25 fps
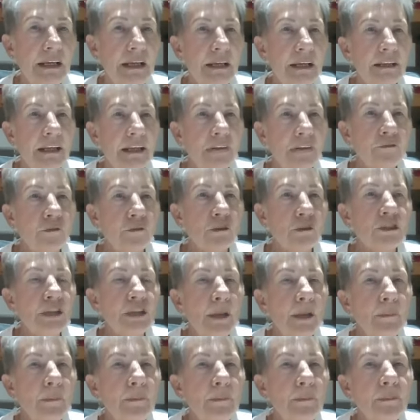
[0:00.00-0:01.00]
that for
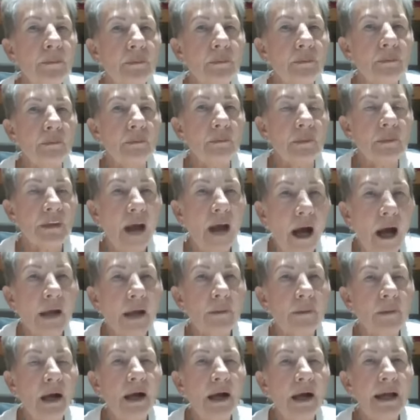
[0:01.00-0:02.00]
some
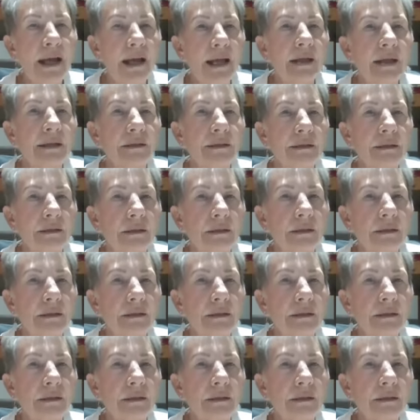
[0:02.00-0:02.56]
time I had